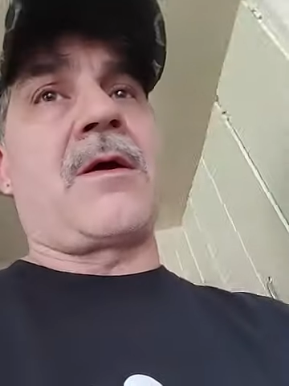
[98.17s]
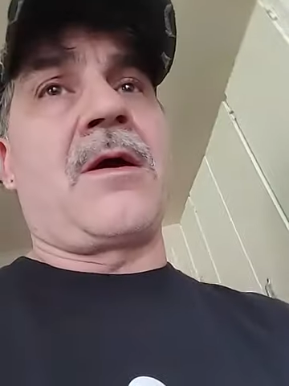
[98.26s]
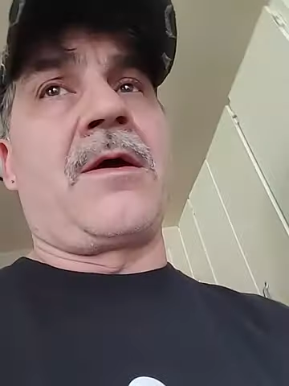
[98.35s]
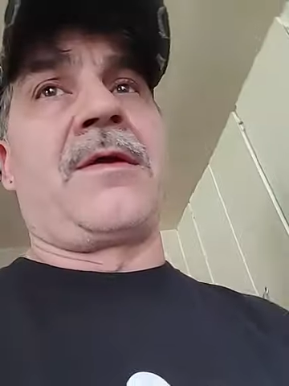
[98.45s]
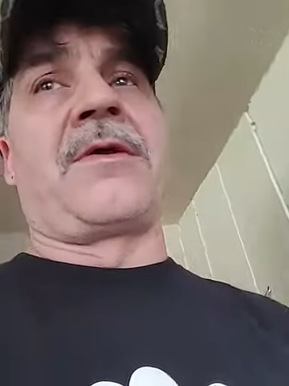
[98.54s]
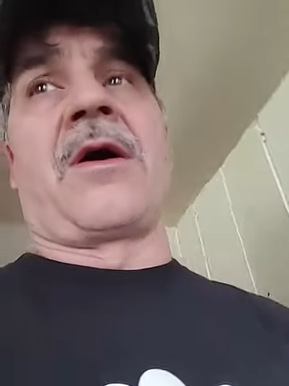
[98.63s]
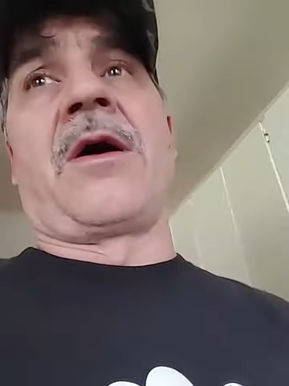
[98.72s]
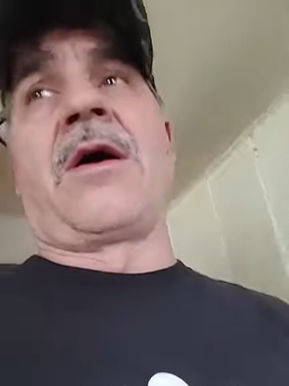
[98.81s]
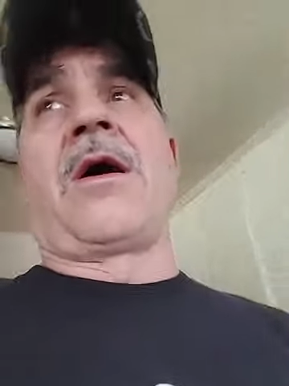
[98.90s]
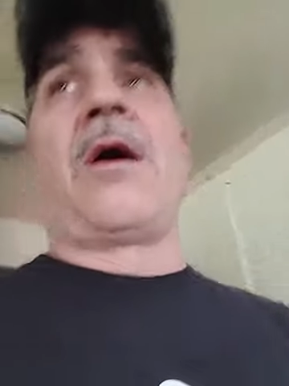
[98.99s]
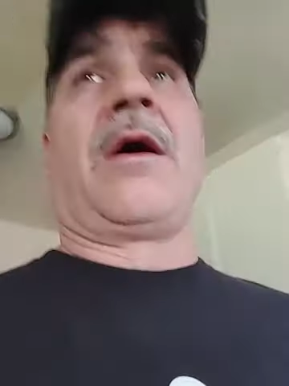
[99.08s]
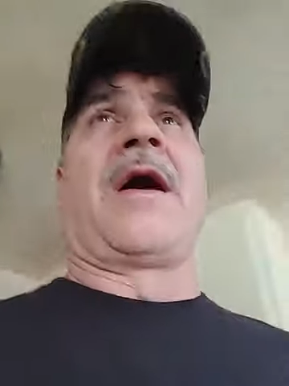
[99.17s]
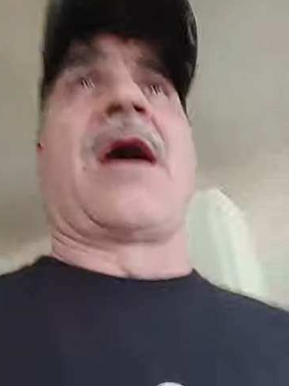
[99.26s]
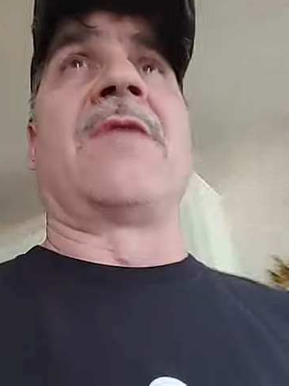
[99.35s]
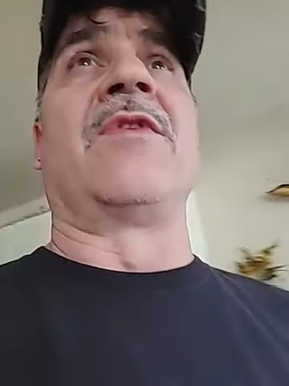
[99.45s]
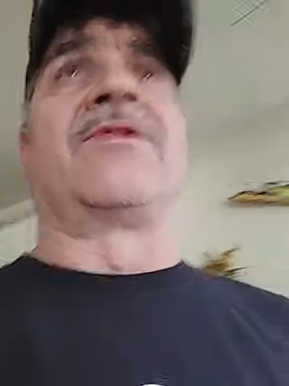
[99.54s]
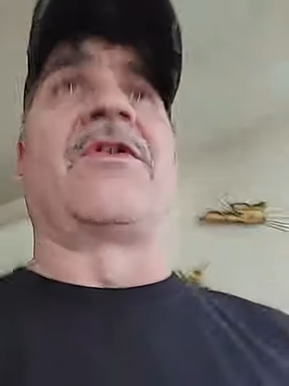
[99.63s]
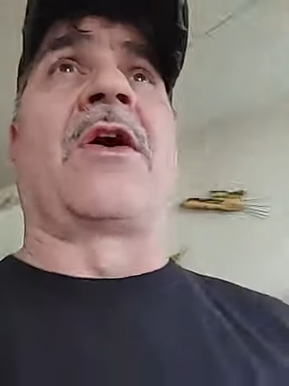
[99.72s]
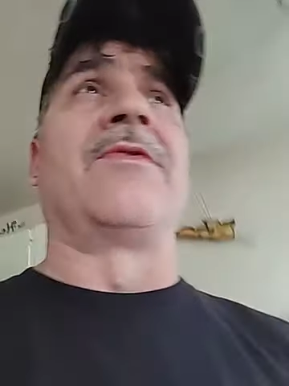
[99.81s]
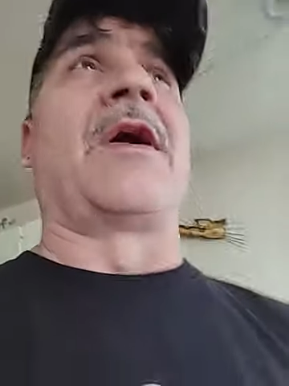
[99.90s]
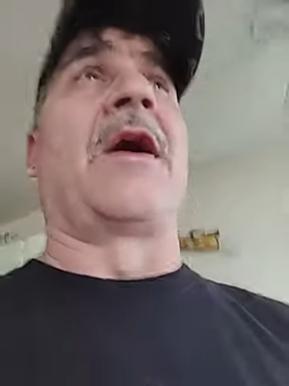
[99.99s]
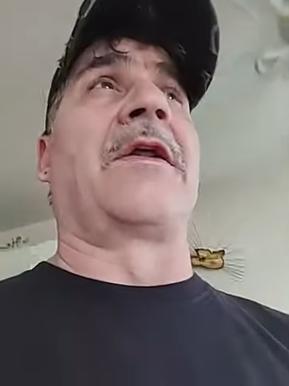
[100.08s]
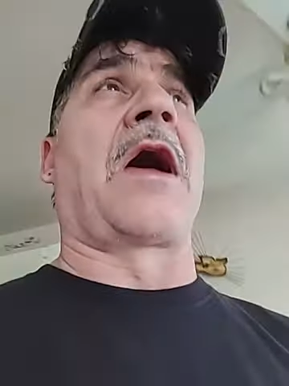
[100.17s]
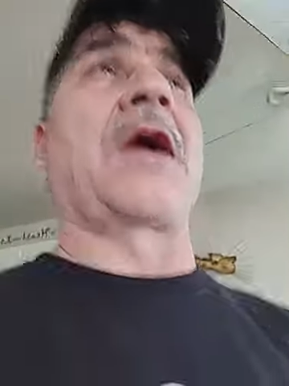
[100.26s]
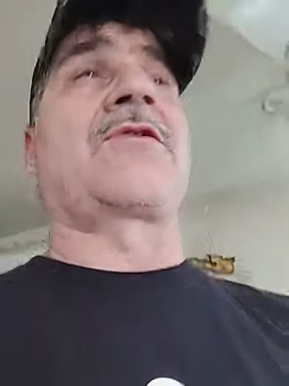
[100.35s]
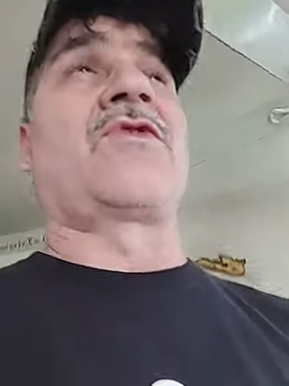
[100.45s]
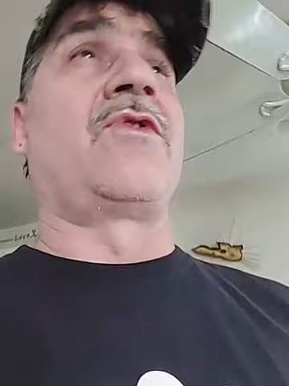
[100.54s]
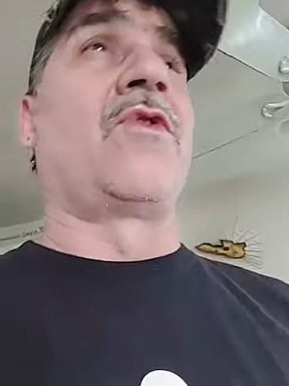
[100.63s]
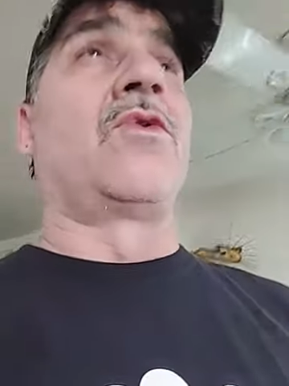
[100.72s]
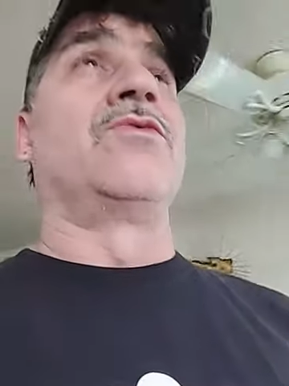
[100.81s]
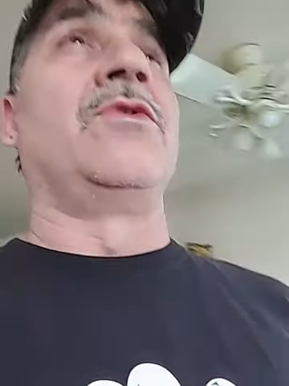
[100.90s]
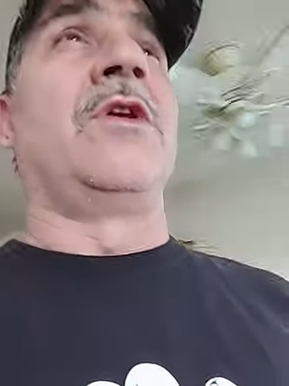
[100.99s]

and uh, I haven't done that. I actually don't